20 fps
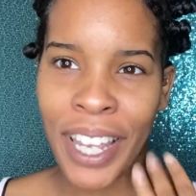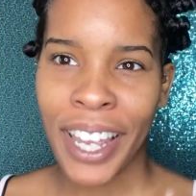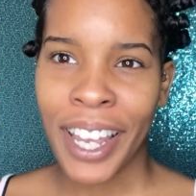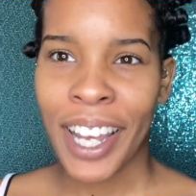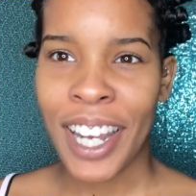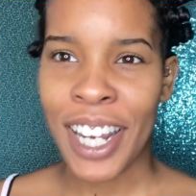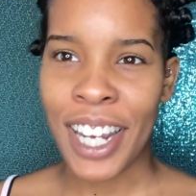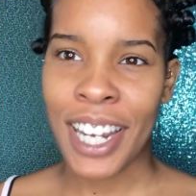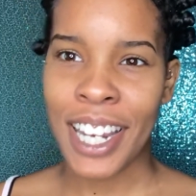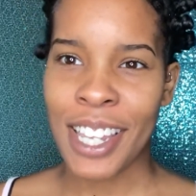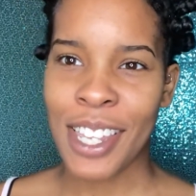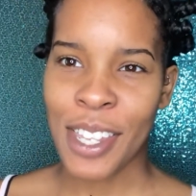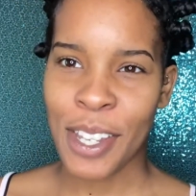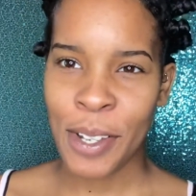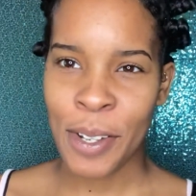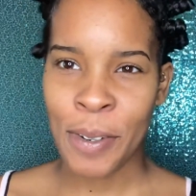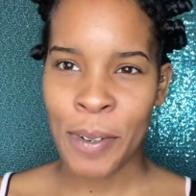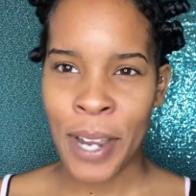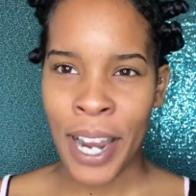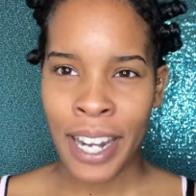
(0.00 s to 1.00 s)
Alright,
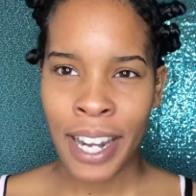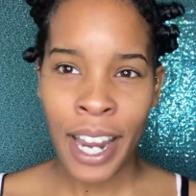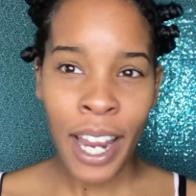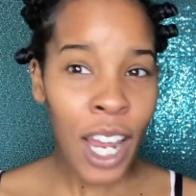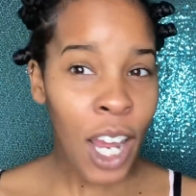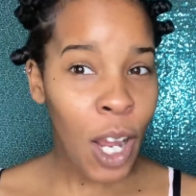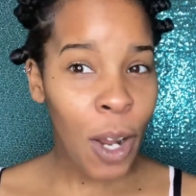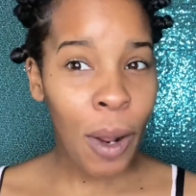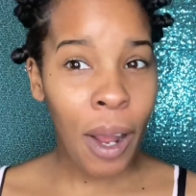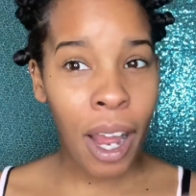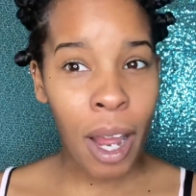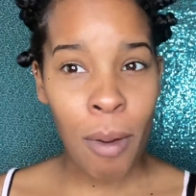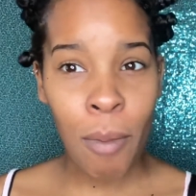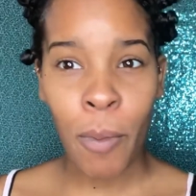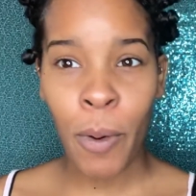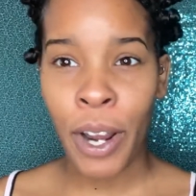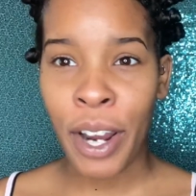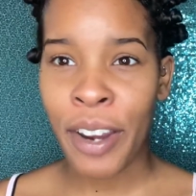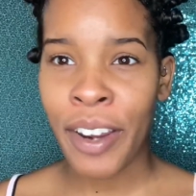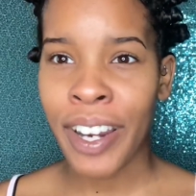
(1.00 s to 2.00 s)
so right now I'm
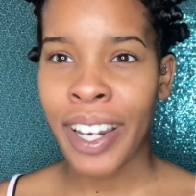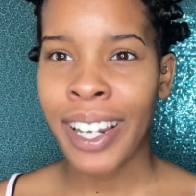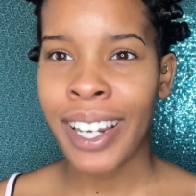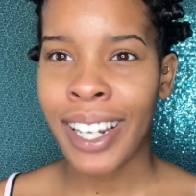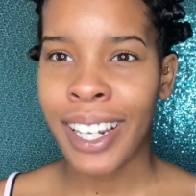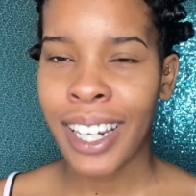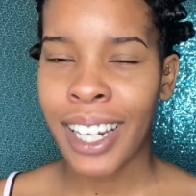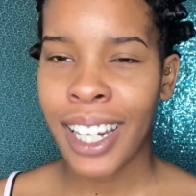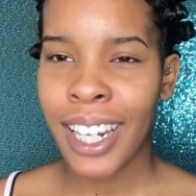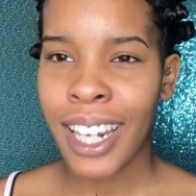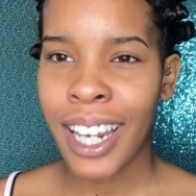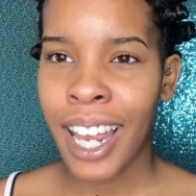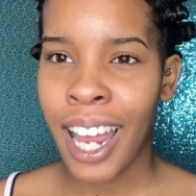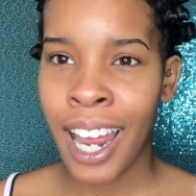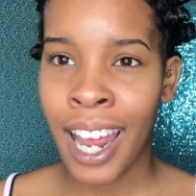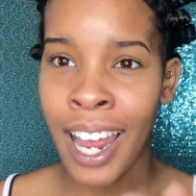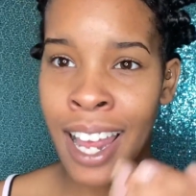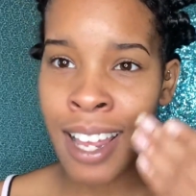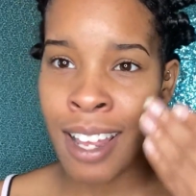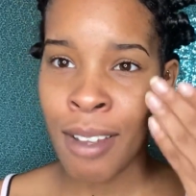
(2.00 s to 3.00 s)
wearing
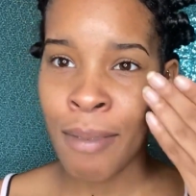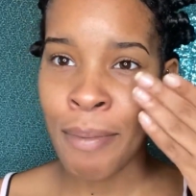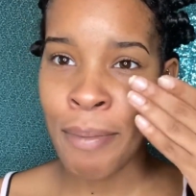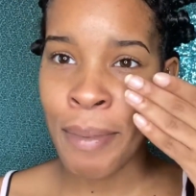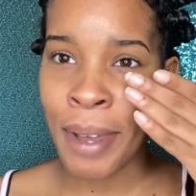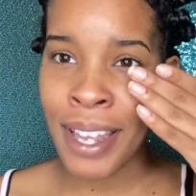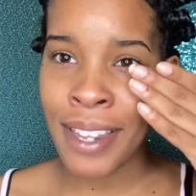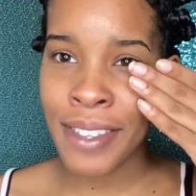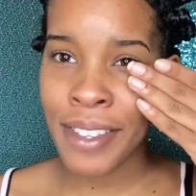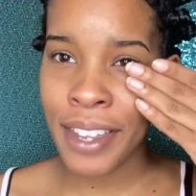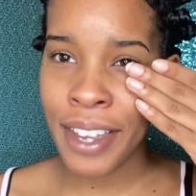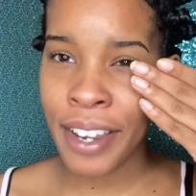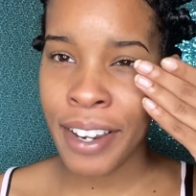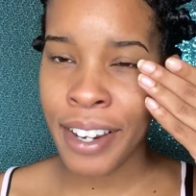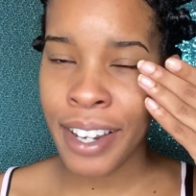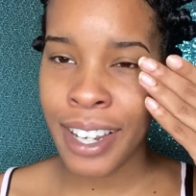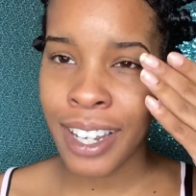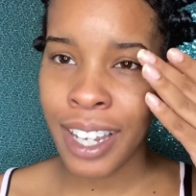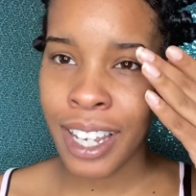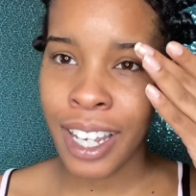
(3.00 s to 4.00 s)

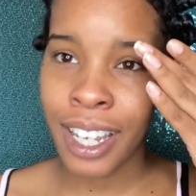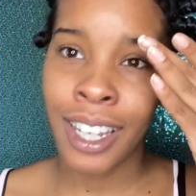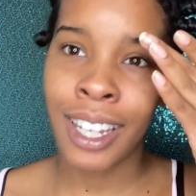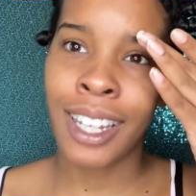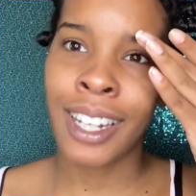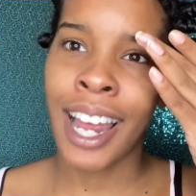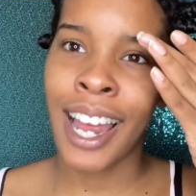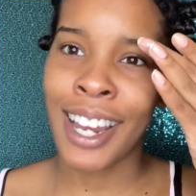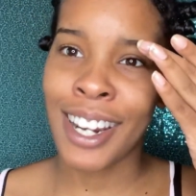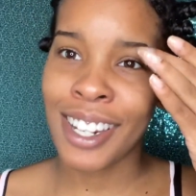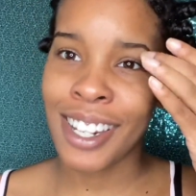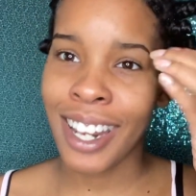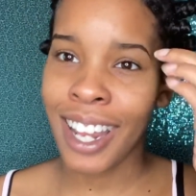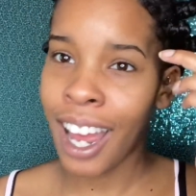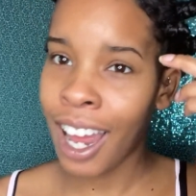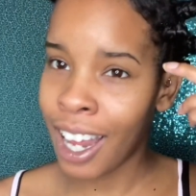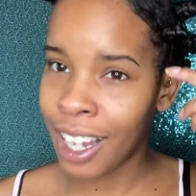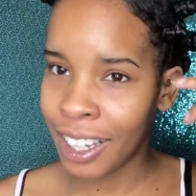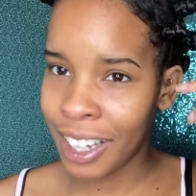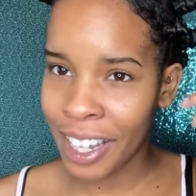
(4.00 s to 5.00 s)
mascara and actually
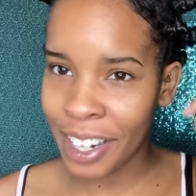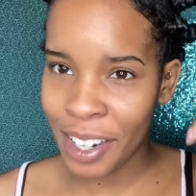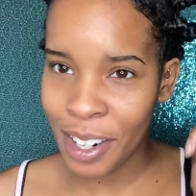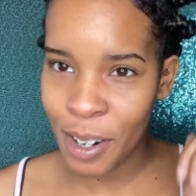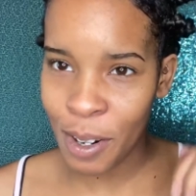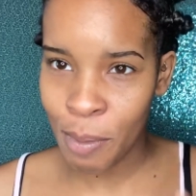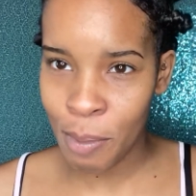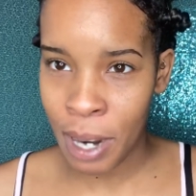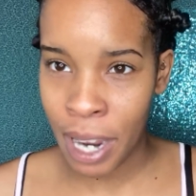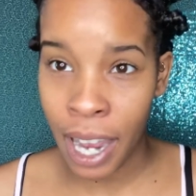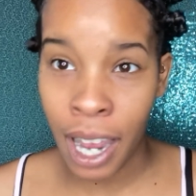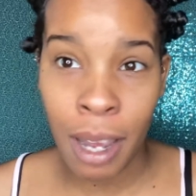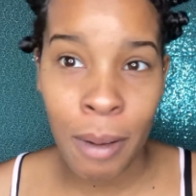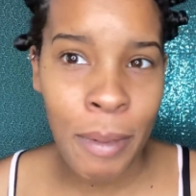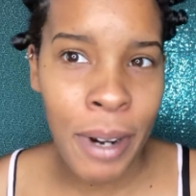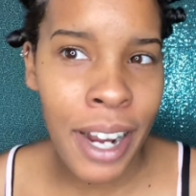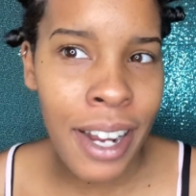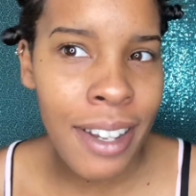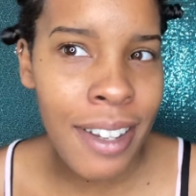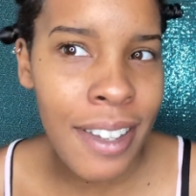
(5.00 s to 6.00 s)
eyeliner on my
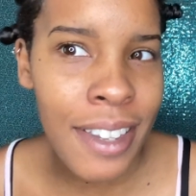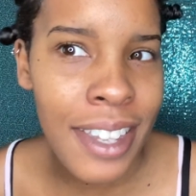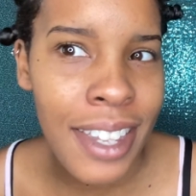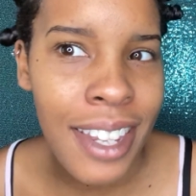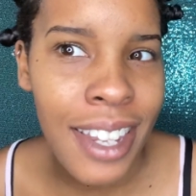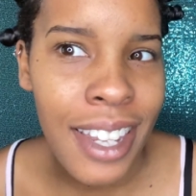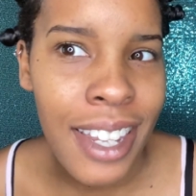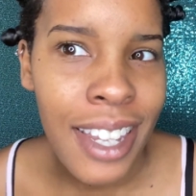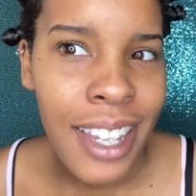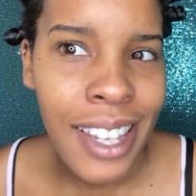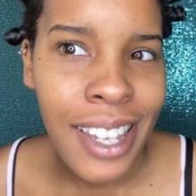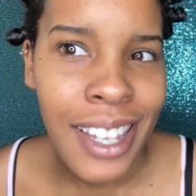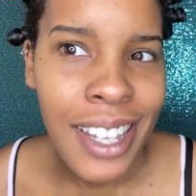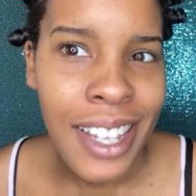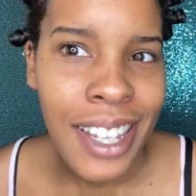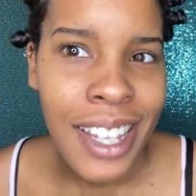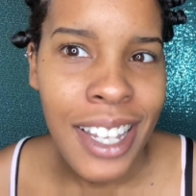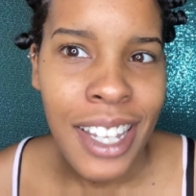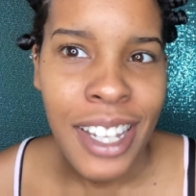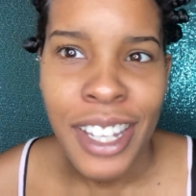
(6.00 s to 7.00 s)
eyebrows.
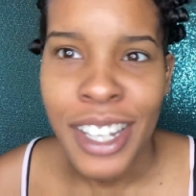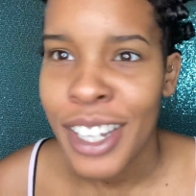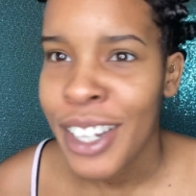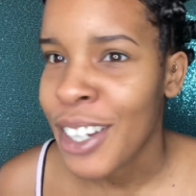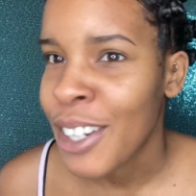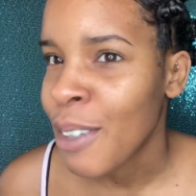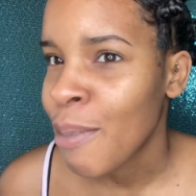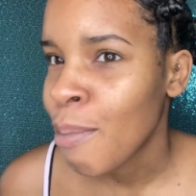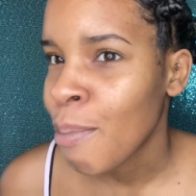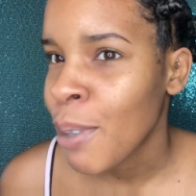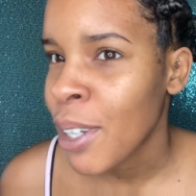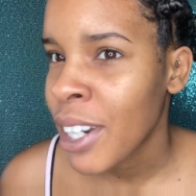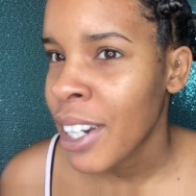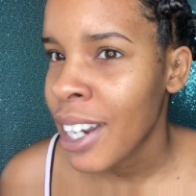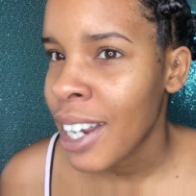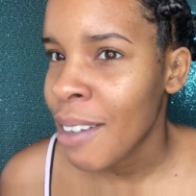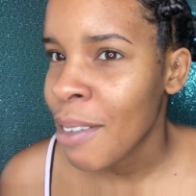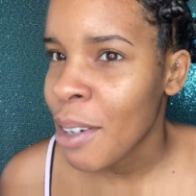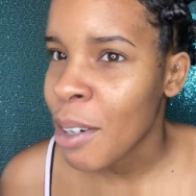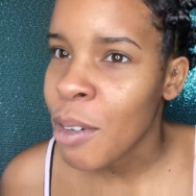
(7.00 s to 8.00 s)
I'm gonna
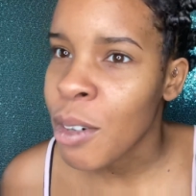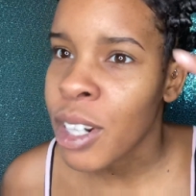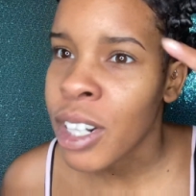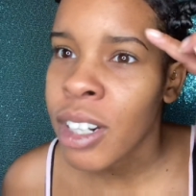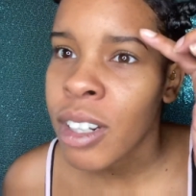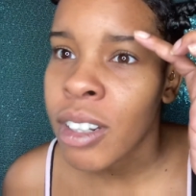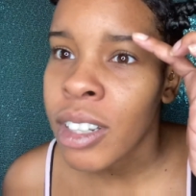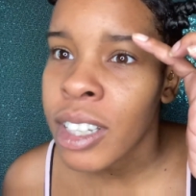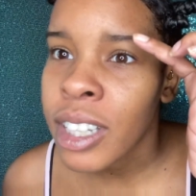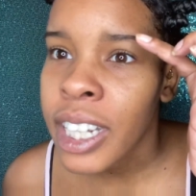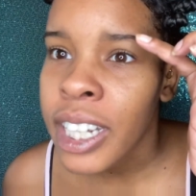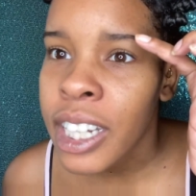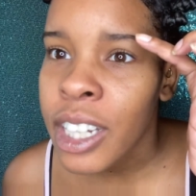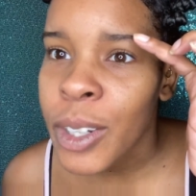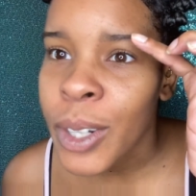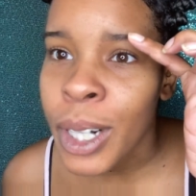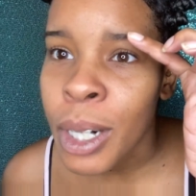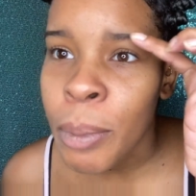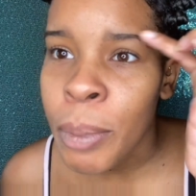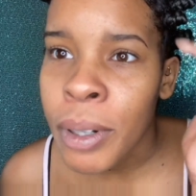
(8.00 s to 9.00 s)
have to work on like
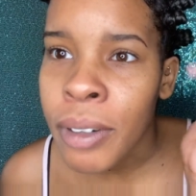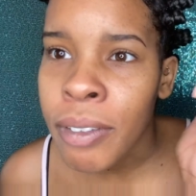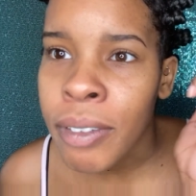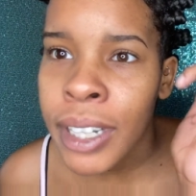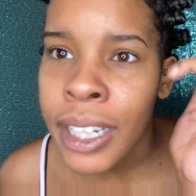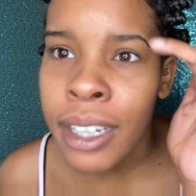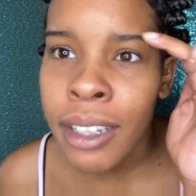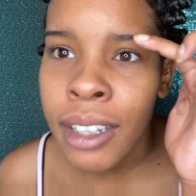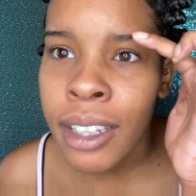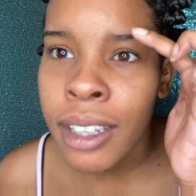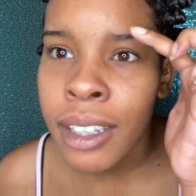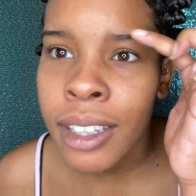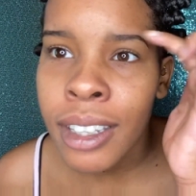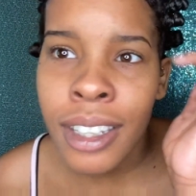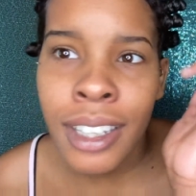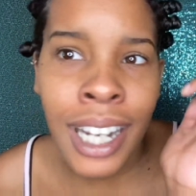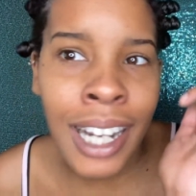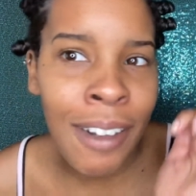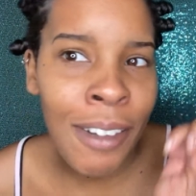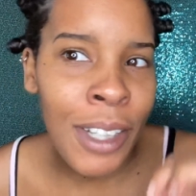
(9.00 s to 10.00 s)
trying to perfect this
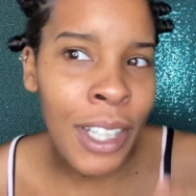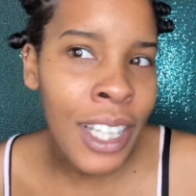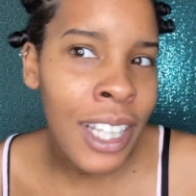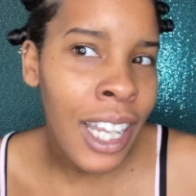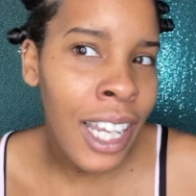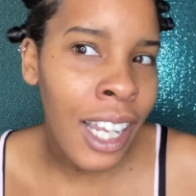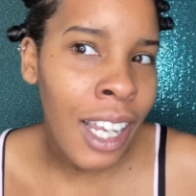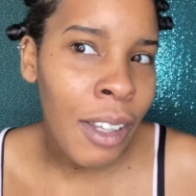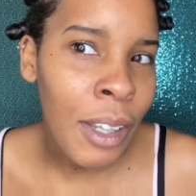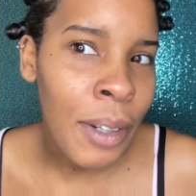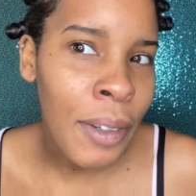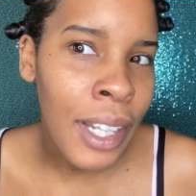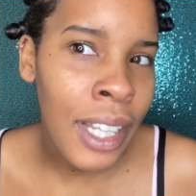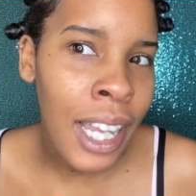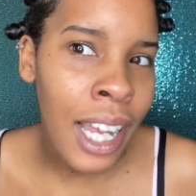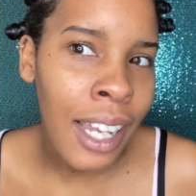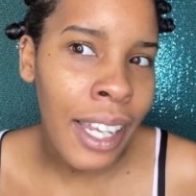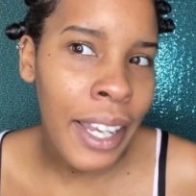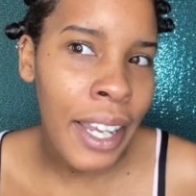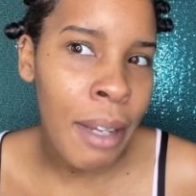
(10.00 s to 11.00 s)
because I really like the way
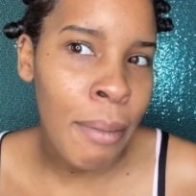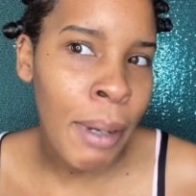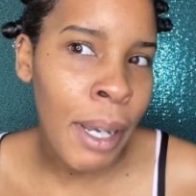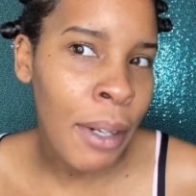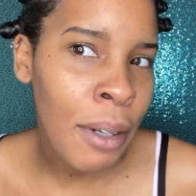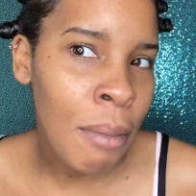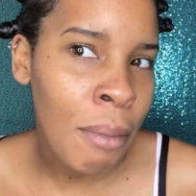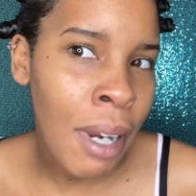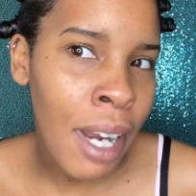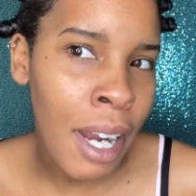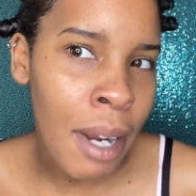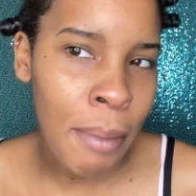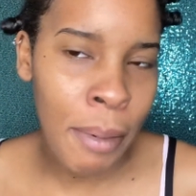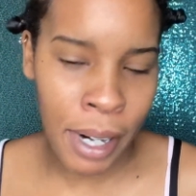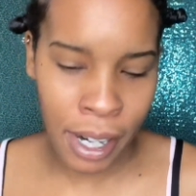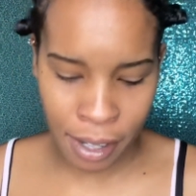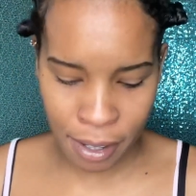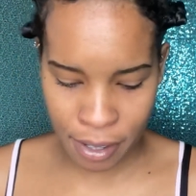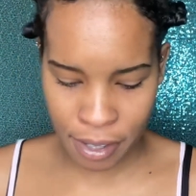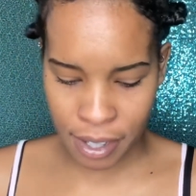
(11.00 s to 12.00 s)
that came out on my
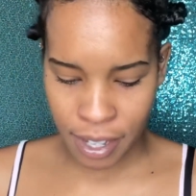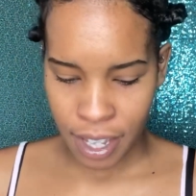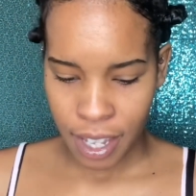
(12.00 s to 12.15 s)
eyebrows.